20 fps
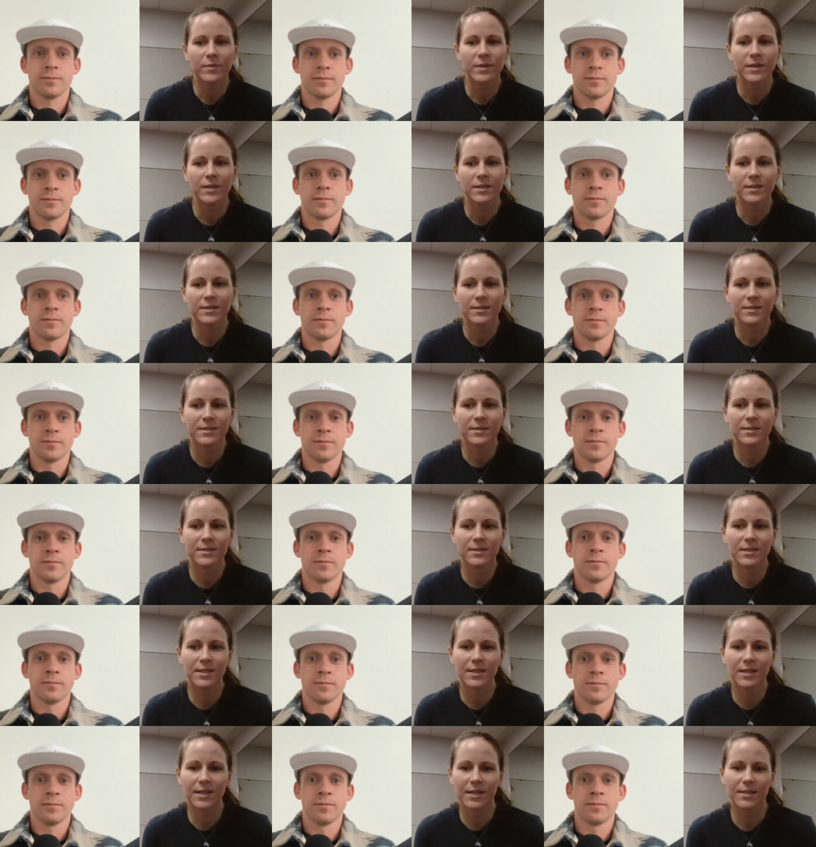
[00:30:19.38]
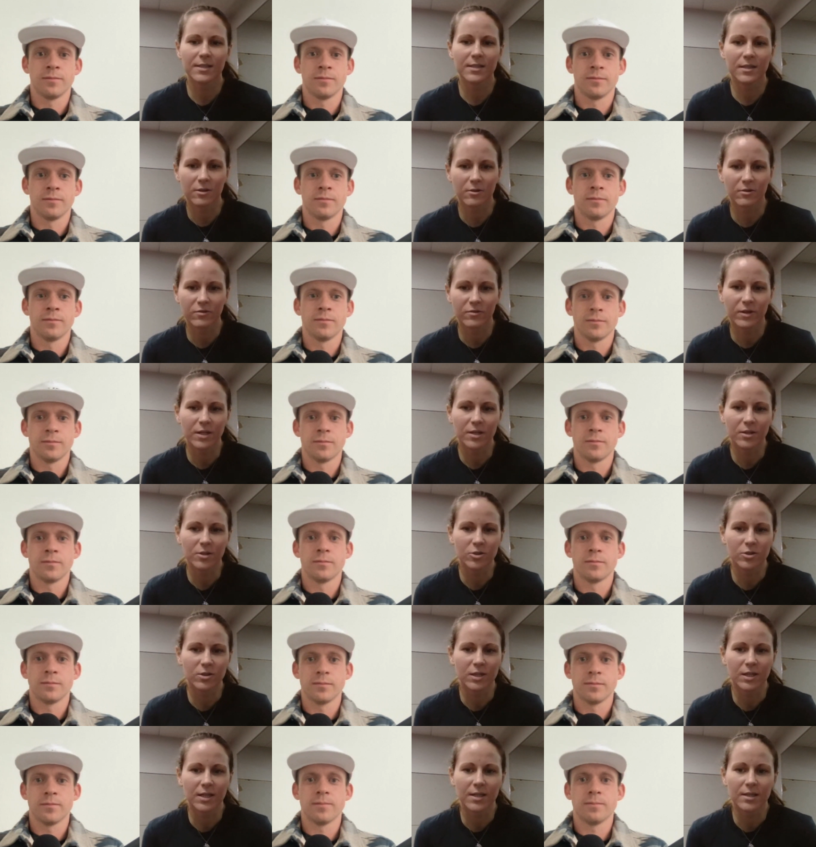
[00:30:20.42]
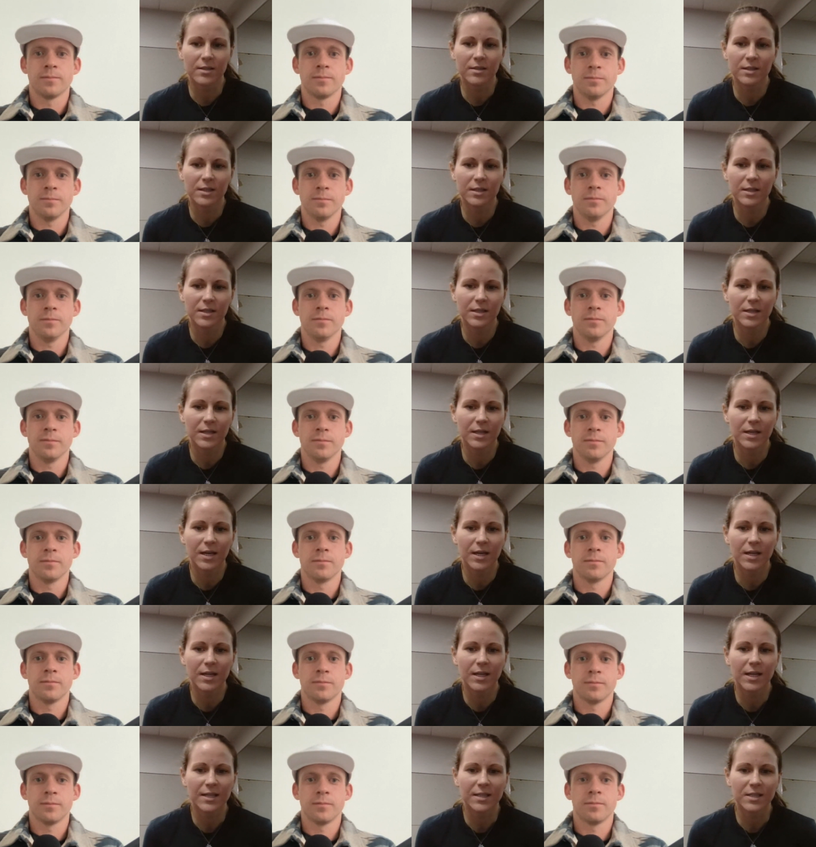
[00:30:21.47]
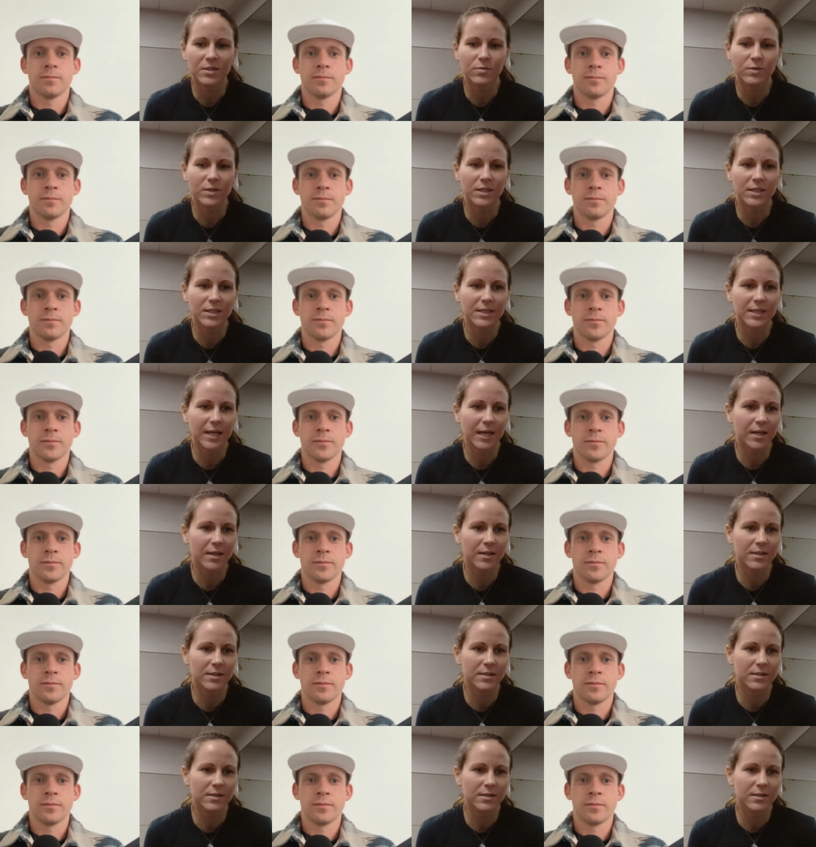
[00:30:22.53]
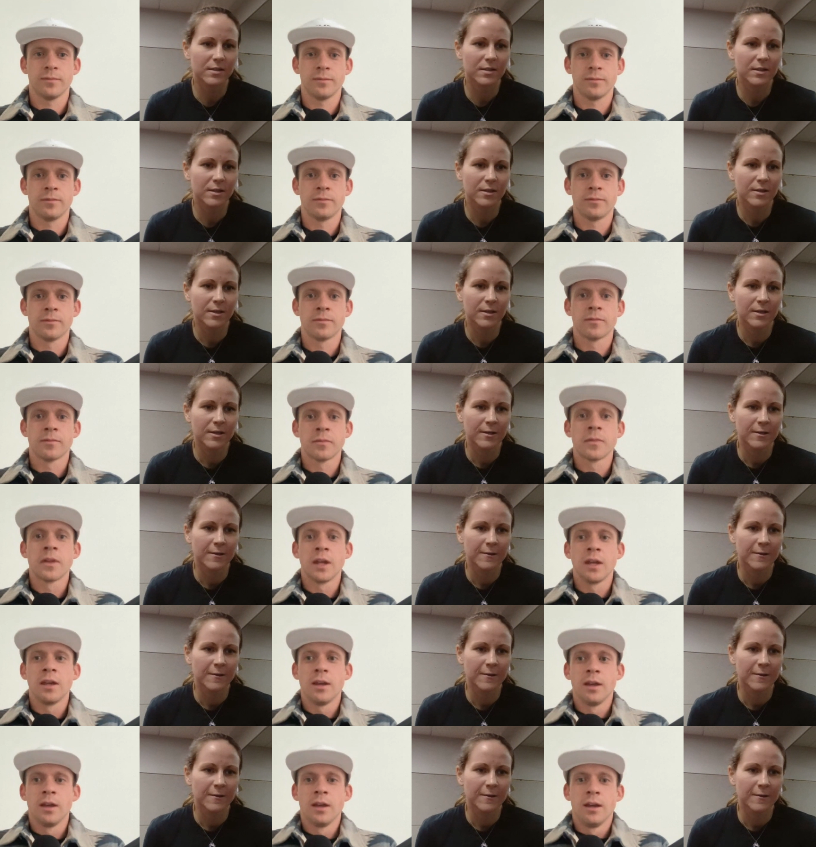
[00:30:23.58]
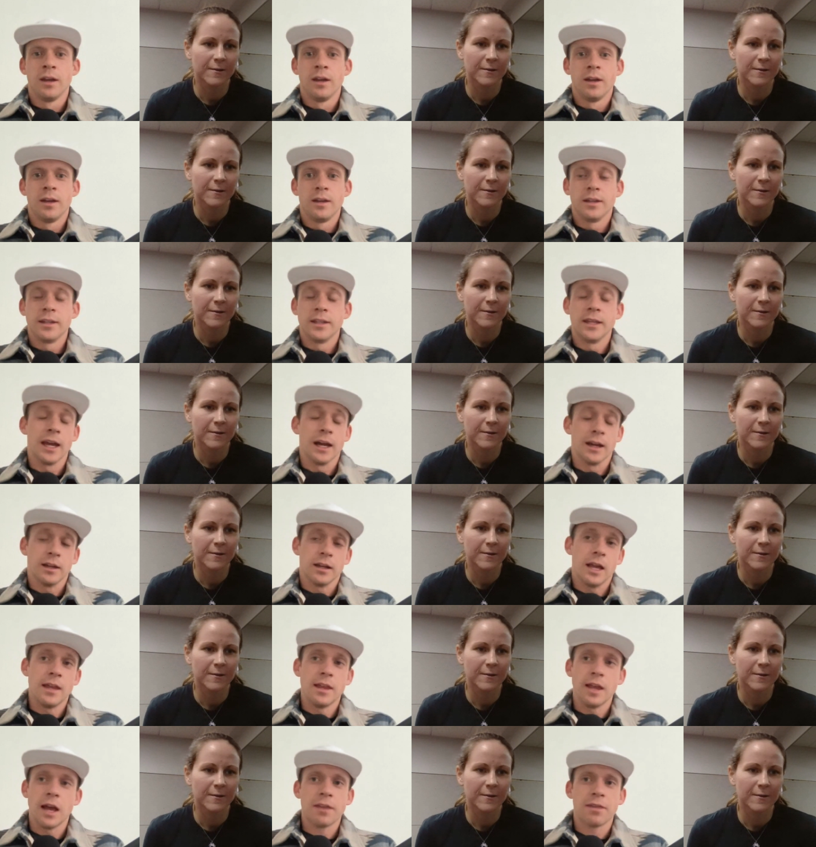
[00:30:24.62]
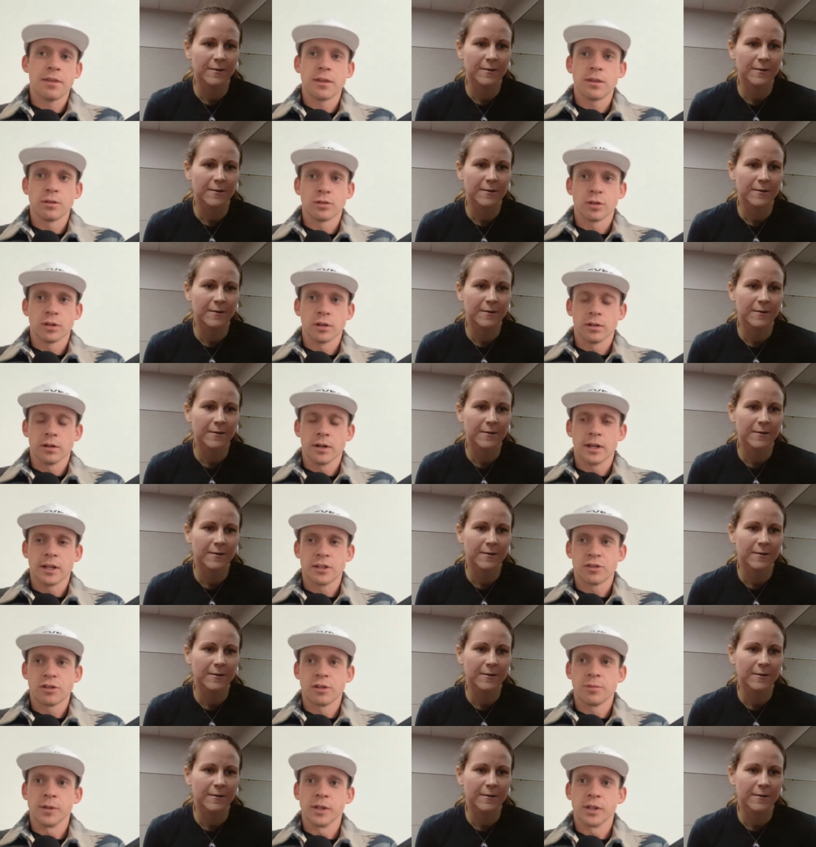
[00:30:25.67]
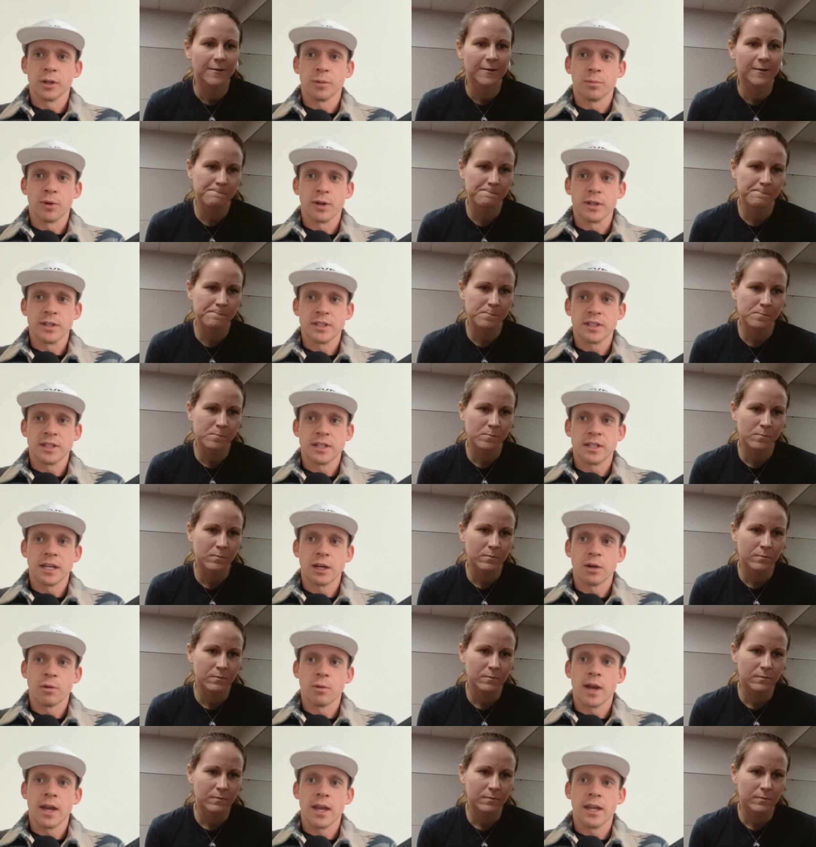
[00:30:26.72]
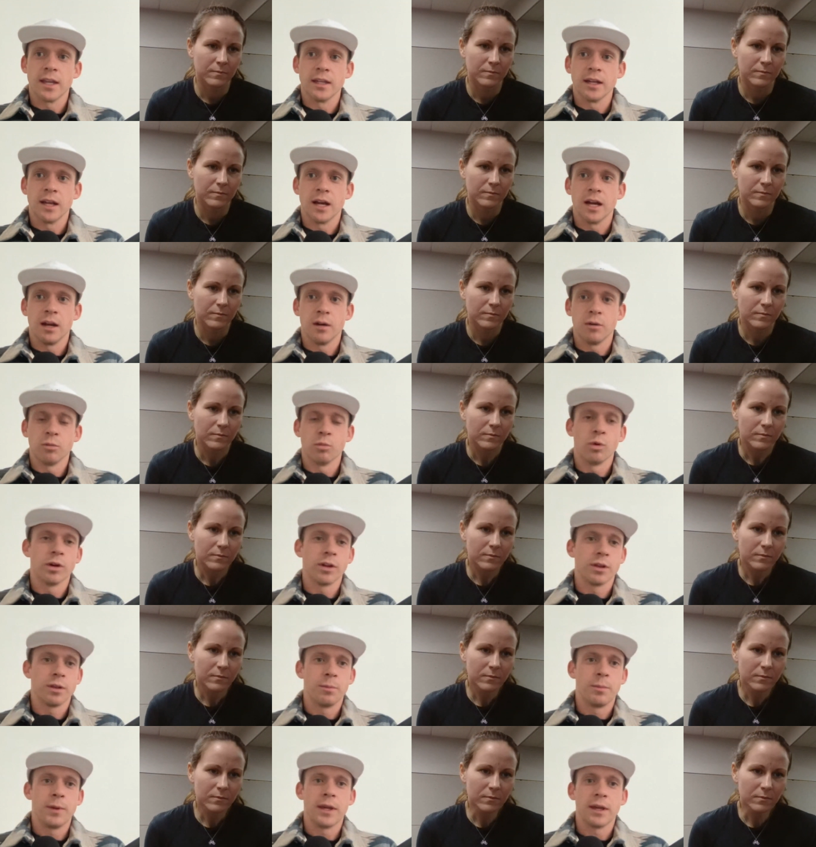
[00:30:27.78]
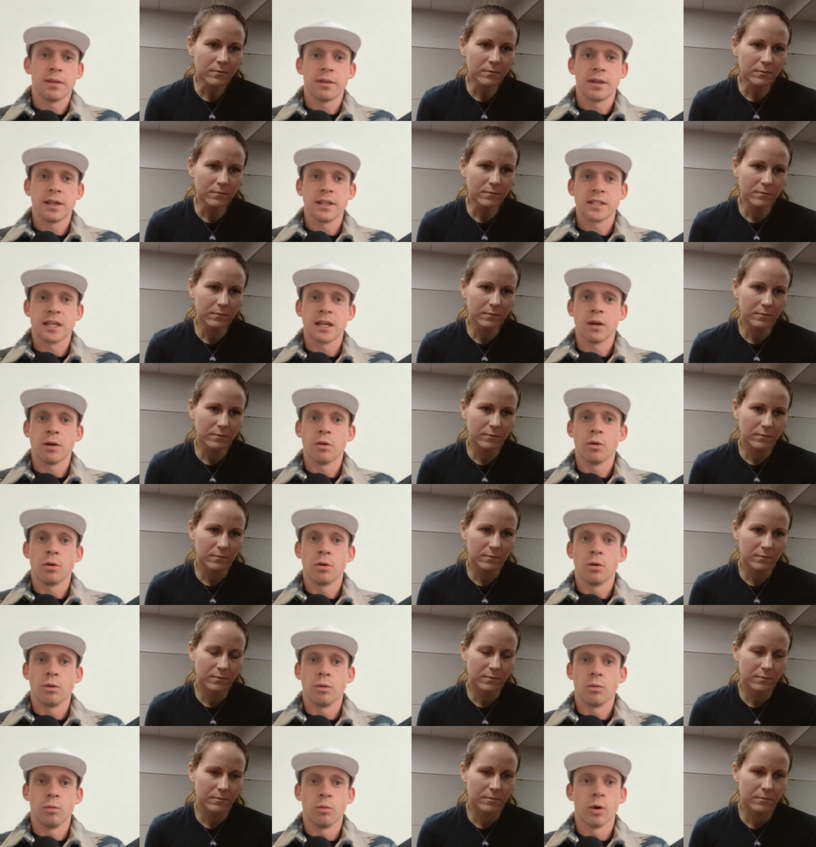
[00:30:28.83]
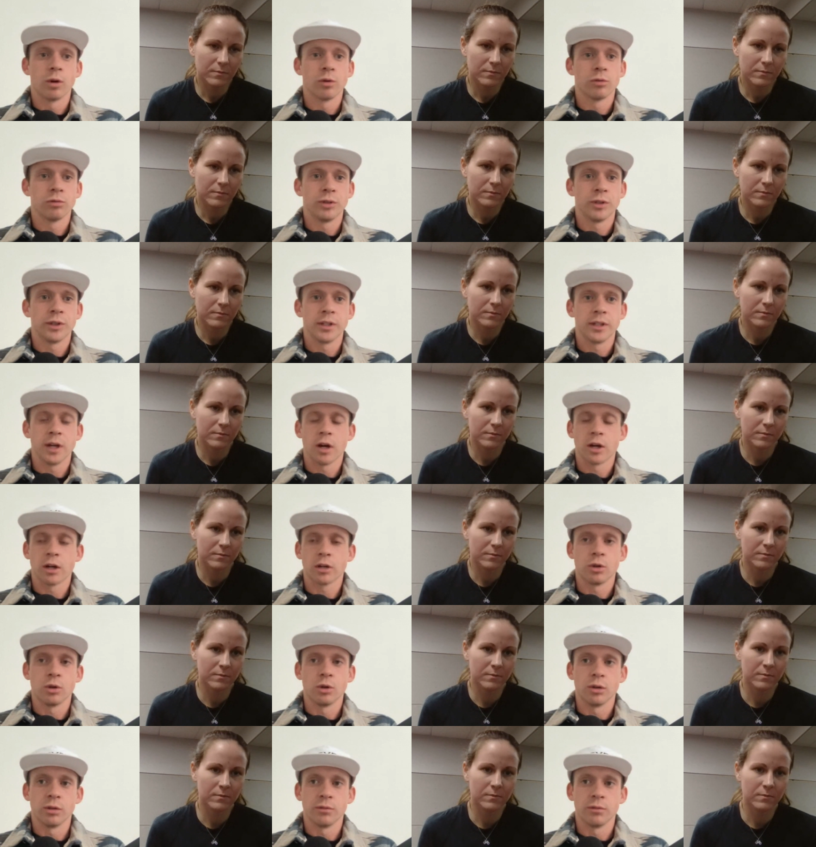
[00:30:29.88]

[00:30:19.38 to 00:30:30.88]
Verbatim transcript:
Speaker 1: me to get to the finish line and that's what it takes.
Speaker 2: Yeah, and I think those are extremely good points to take away. And uh, one of the big things that we're really our goal